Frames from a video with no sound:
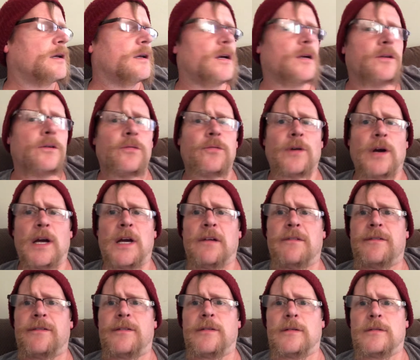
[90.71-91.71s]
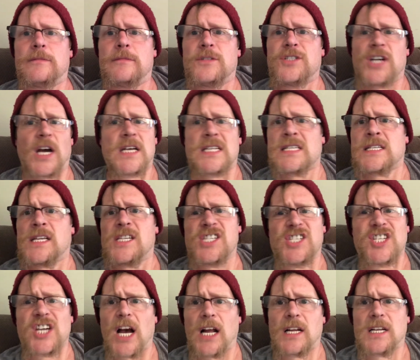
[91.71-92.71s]
Good grief.
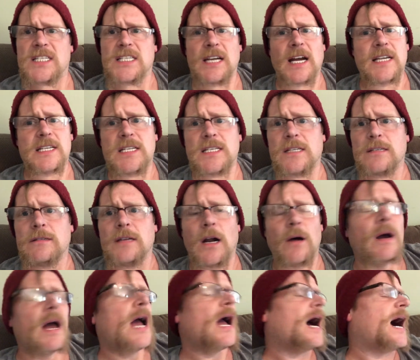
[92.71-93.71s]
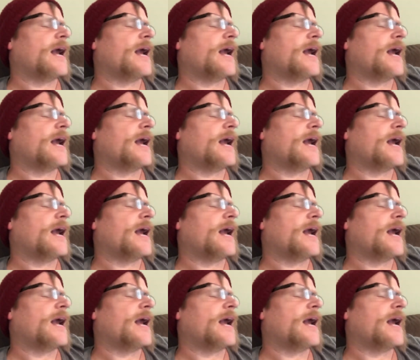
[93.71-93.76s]
Justin's jealous that